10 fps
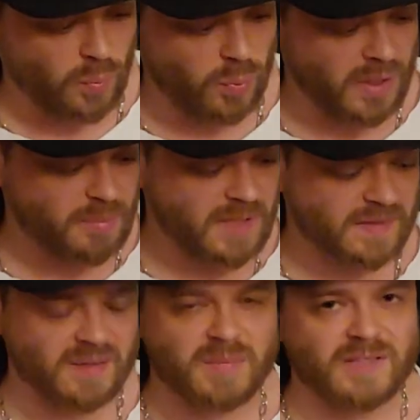what it
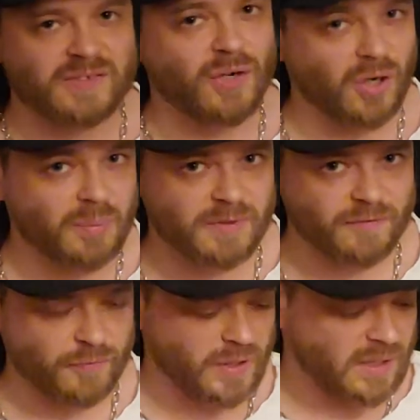basically means
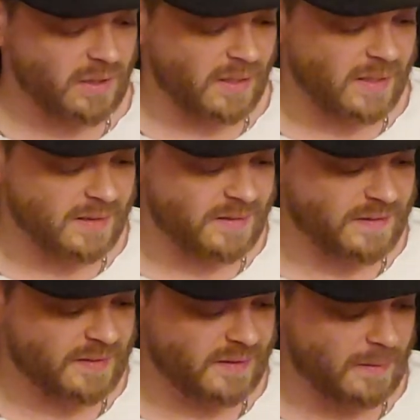carbon-free
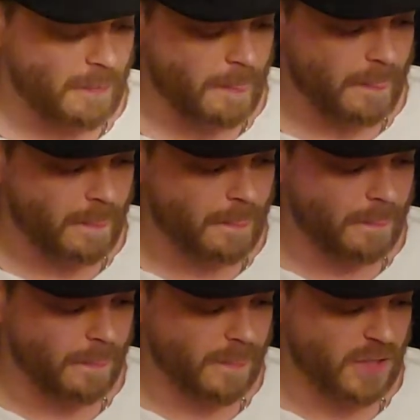is
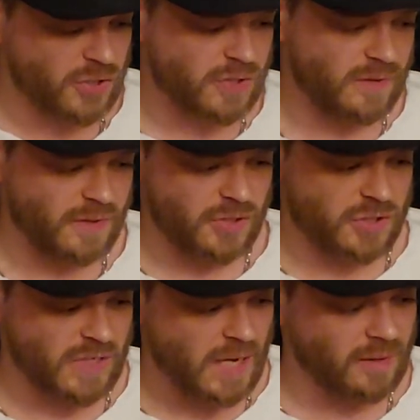the
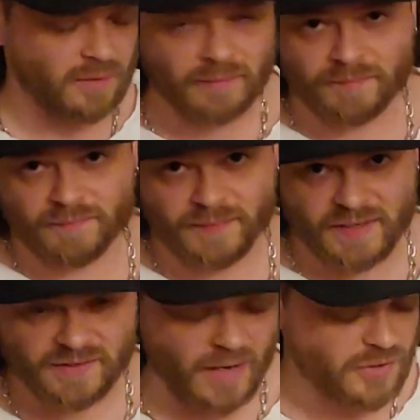shell
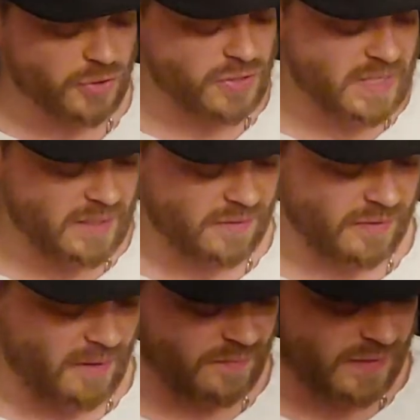that is
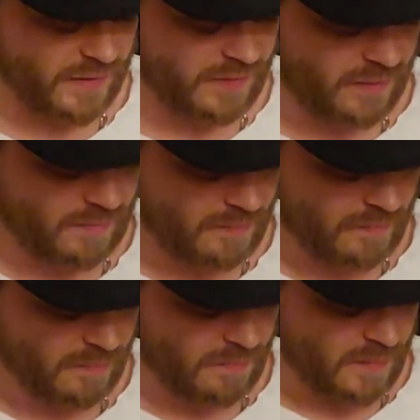underneath of this
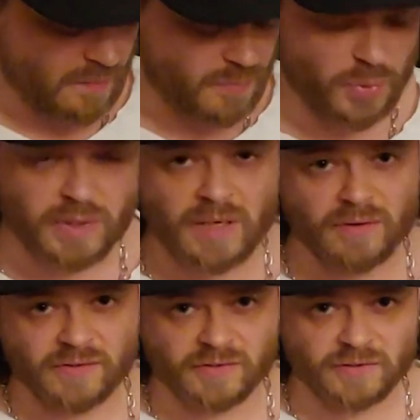boot here.
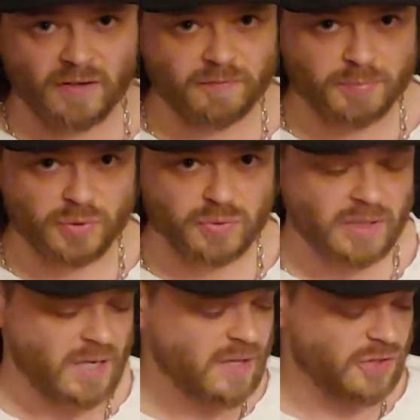It's a soft boot.
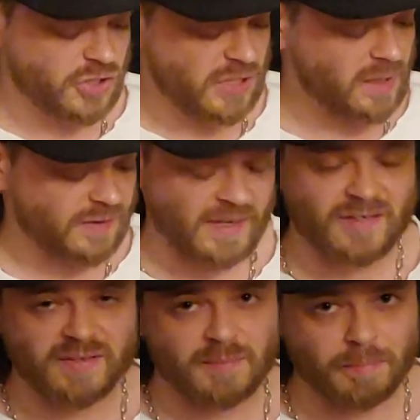The shell is
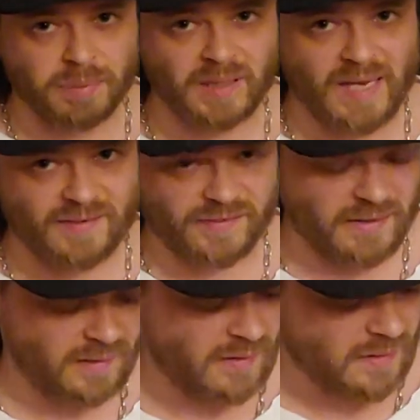actually plastic.